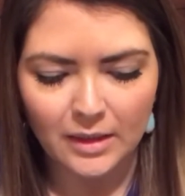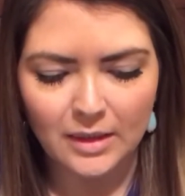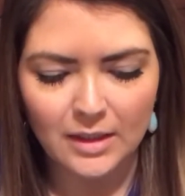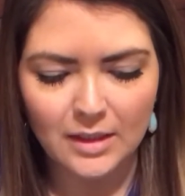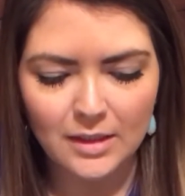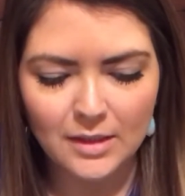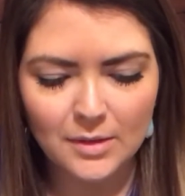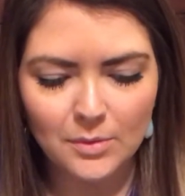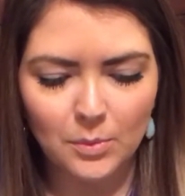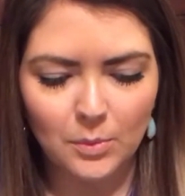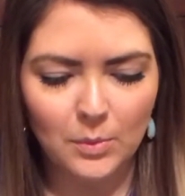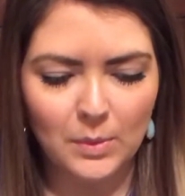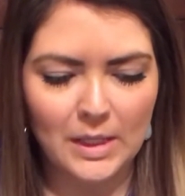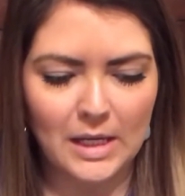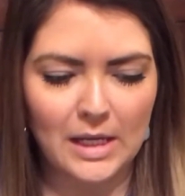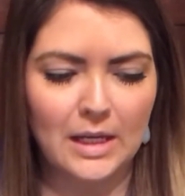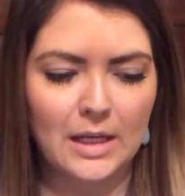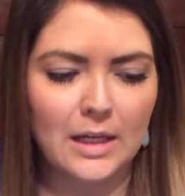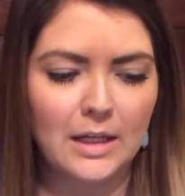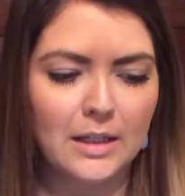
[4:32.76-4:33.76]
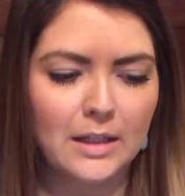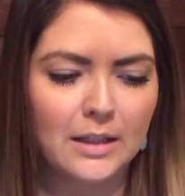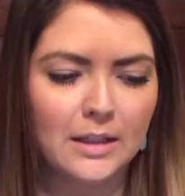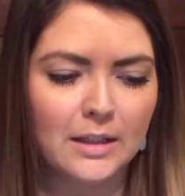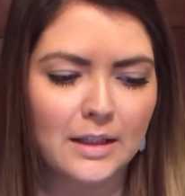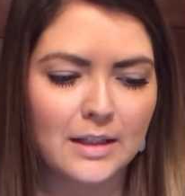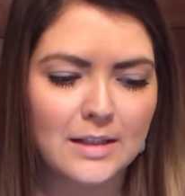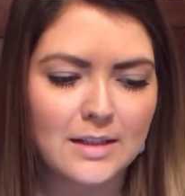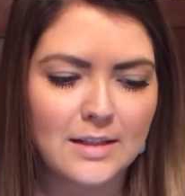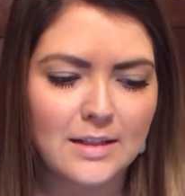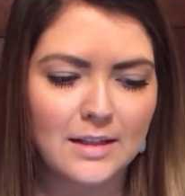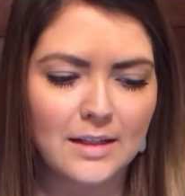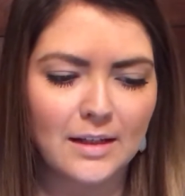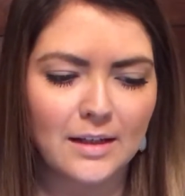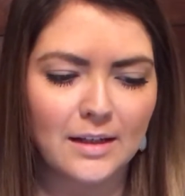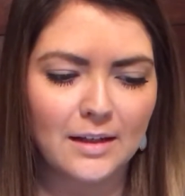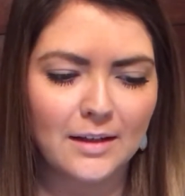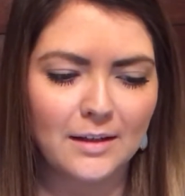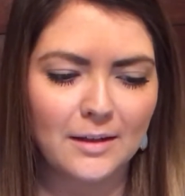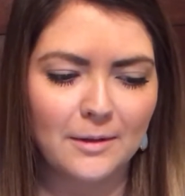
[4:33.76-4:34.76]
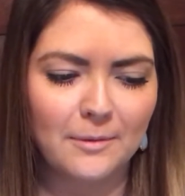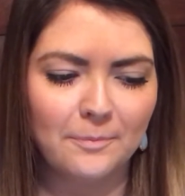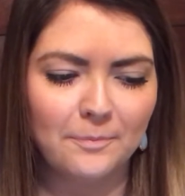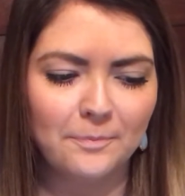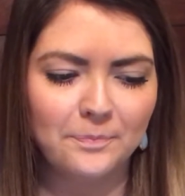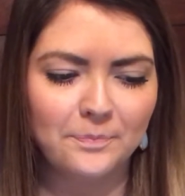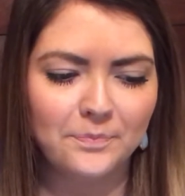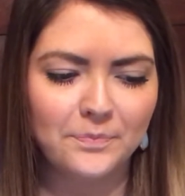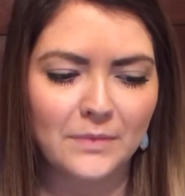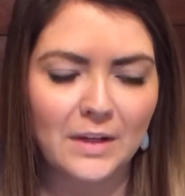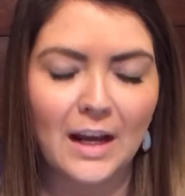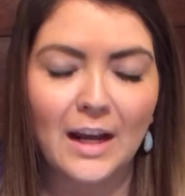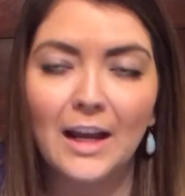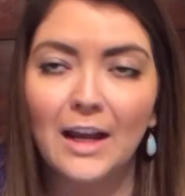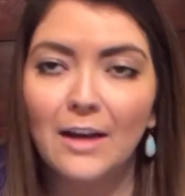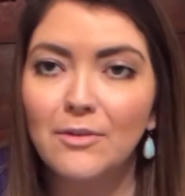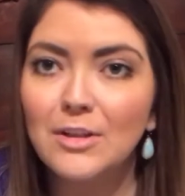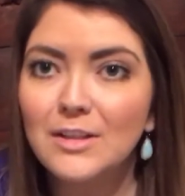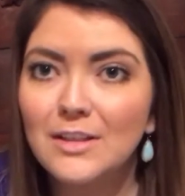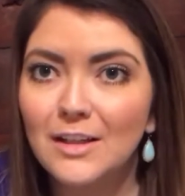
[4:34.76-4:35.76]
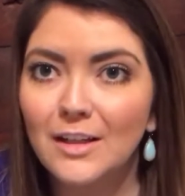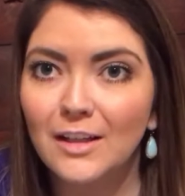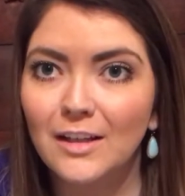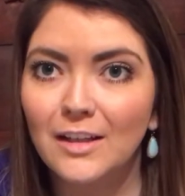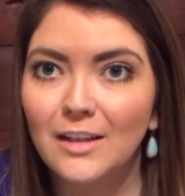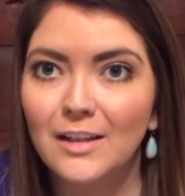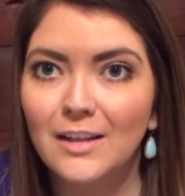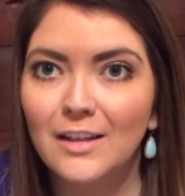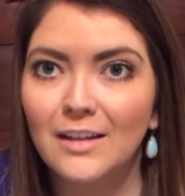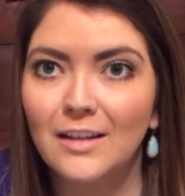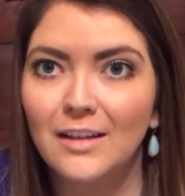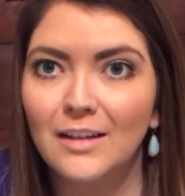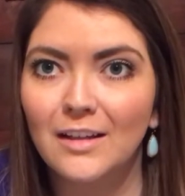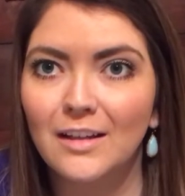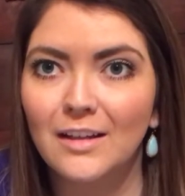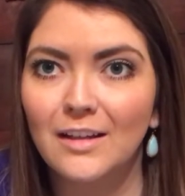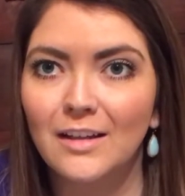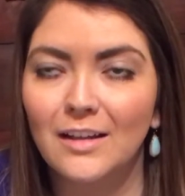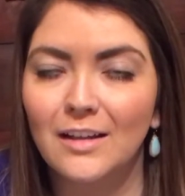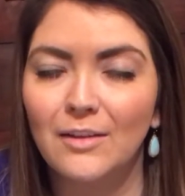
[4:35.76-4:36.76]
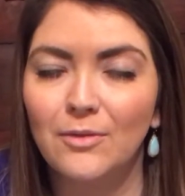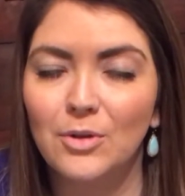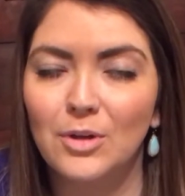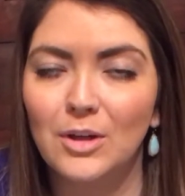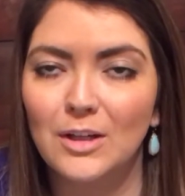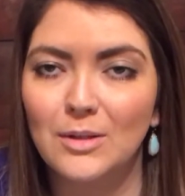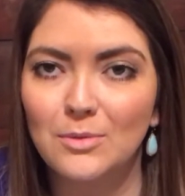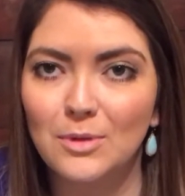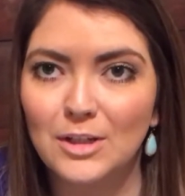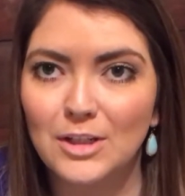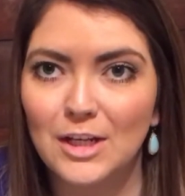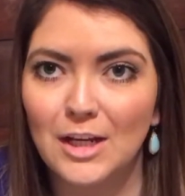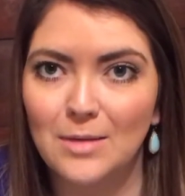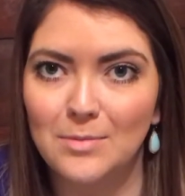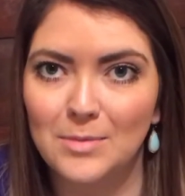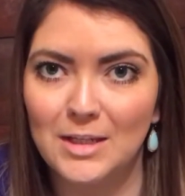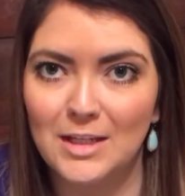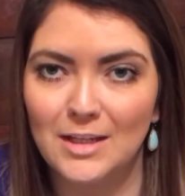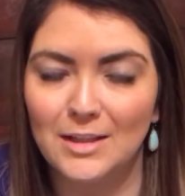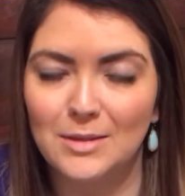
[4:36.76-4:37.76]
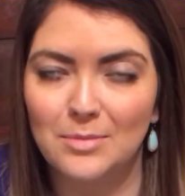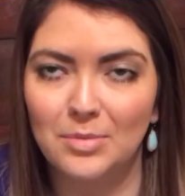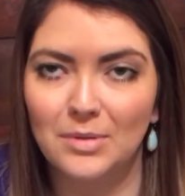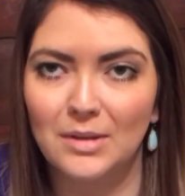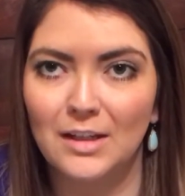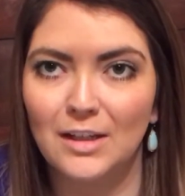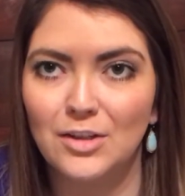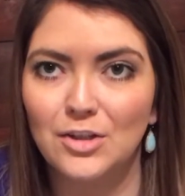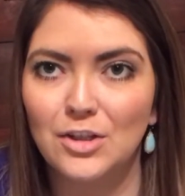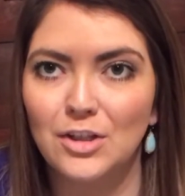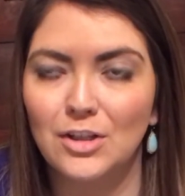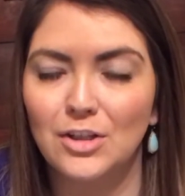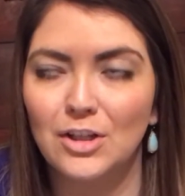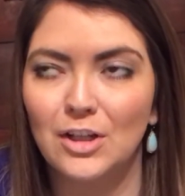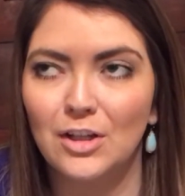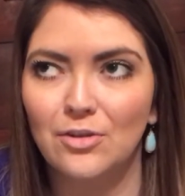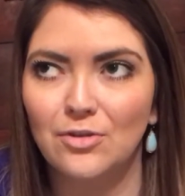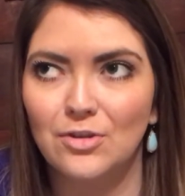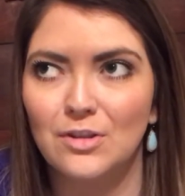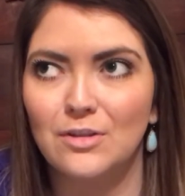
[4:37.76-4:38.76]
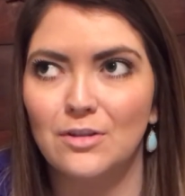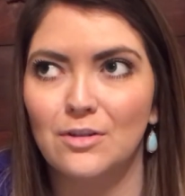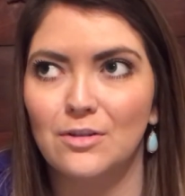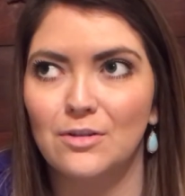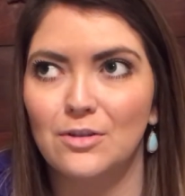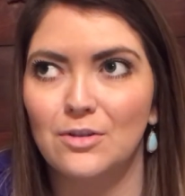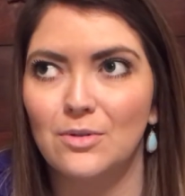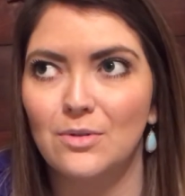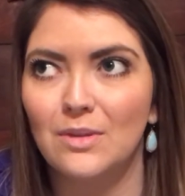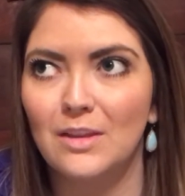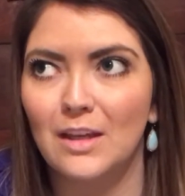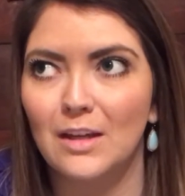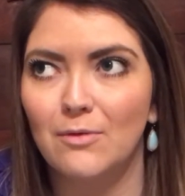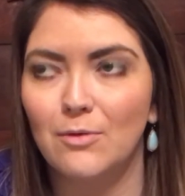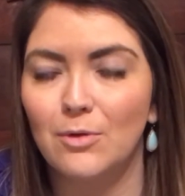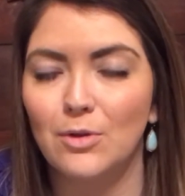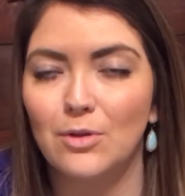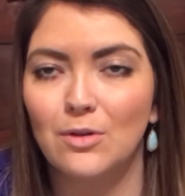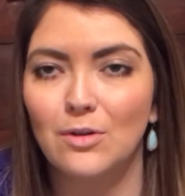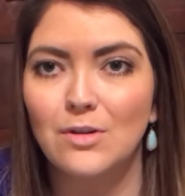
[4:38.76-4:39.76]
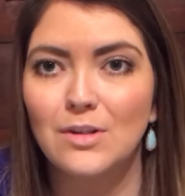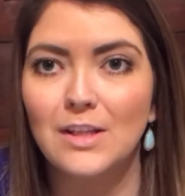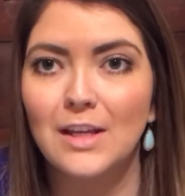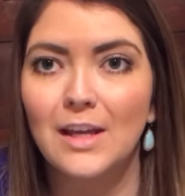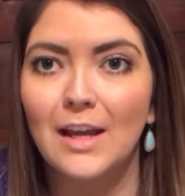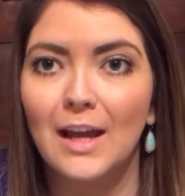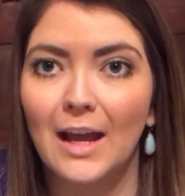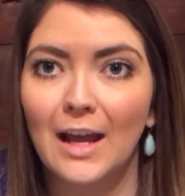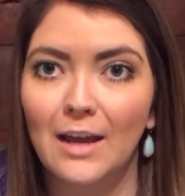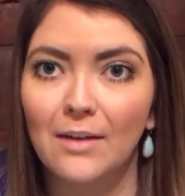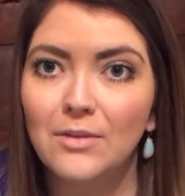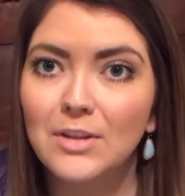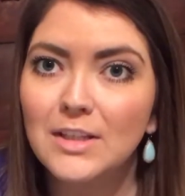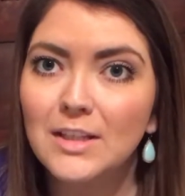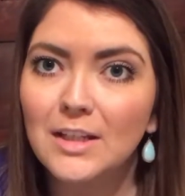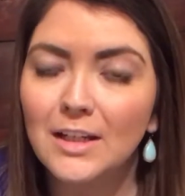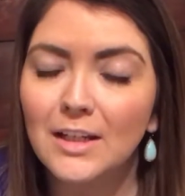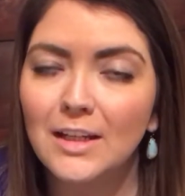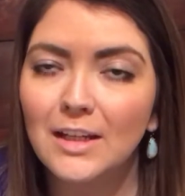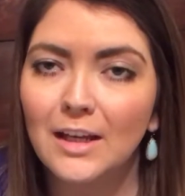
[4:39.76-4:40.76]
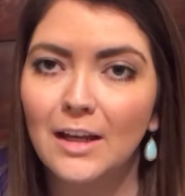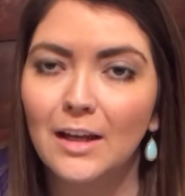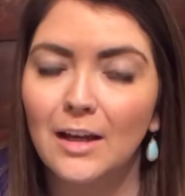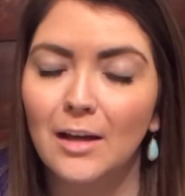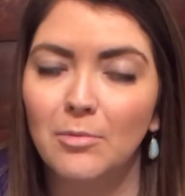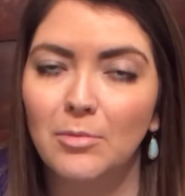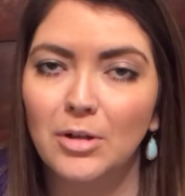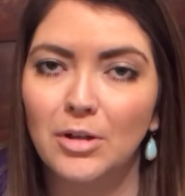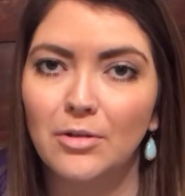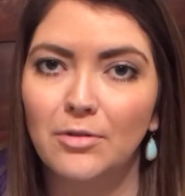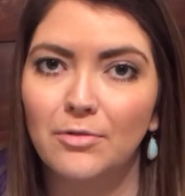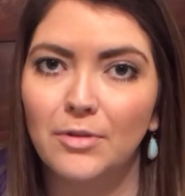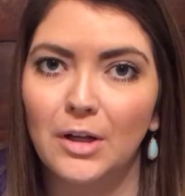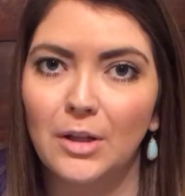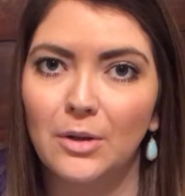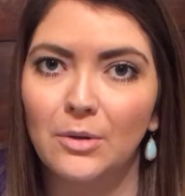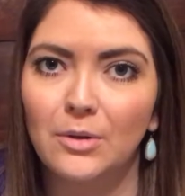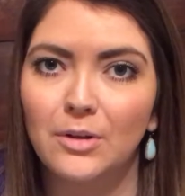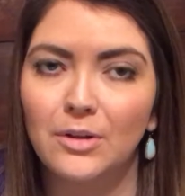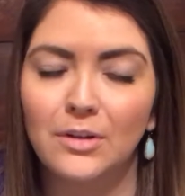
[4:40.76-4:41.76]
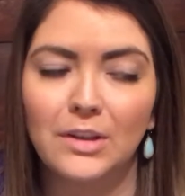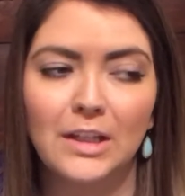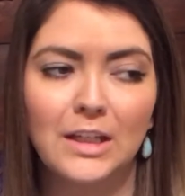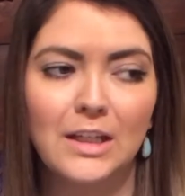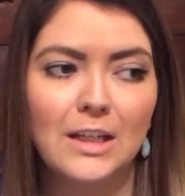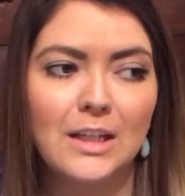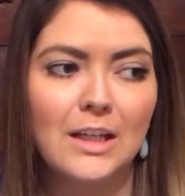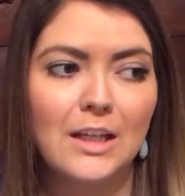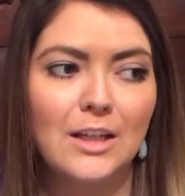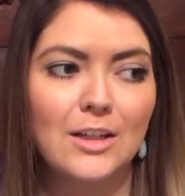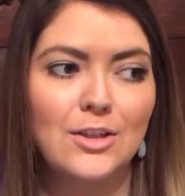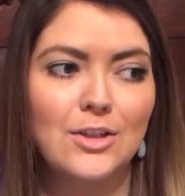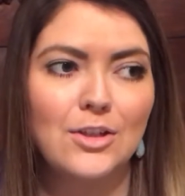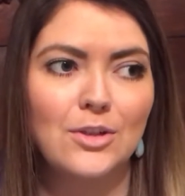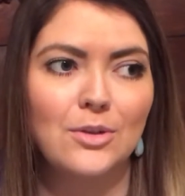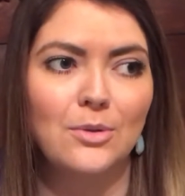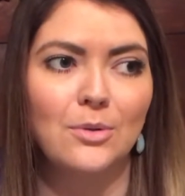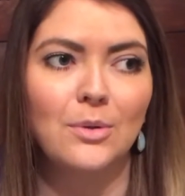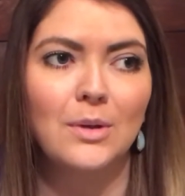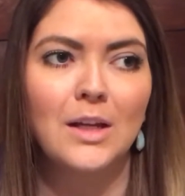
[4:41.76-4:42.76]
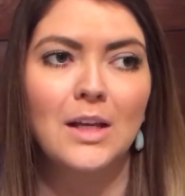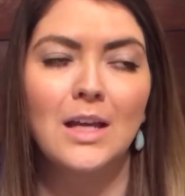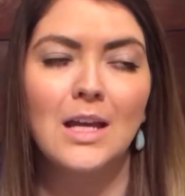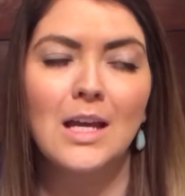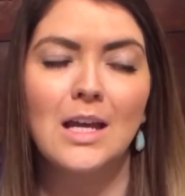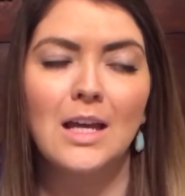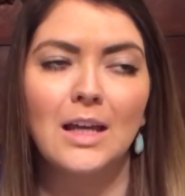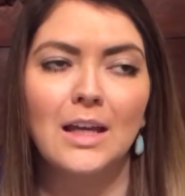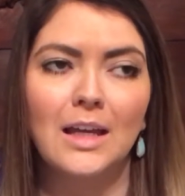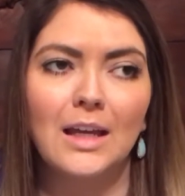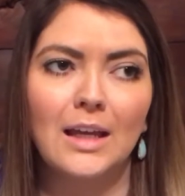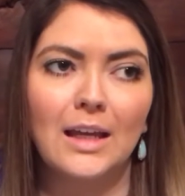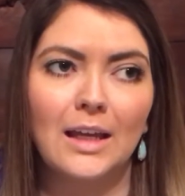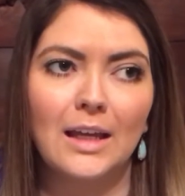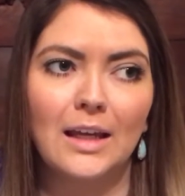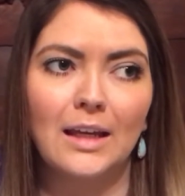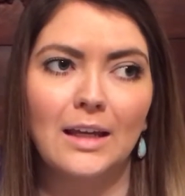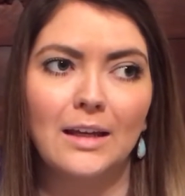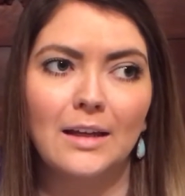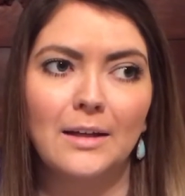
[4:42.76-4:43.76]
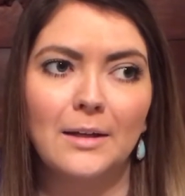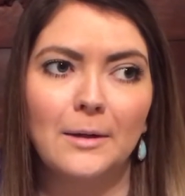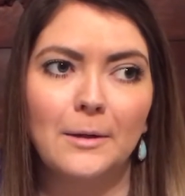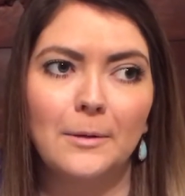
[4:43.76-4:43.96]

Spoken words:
this week, let's see, I haven't done, if you guys watch Amy Eats Plants, she challenged us all to do Thankful Thursday. I haven't done it yet. I'm going to follow her lead and do a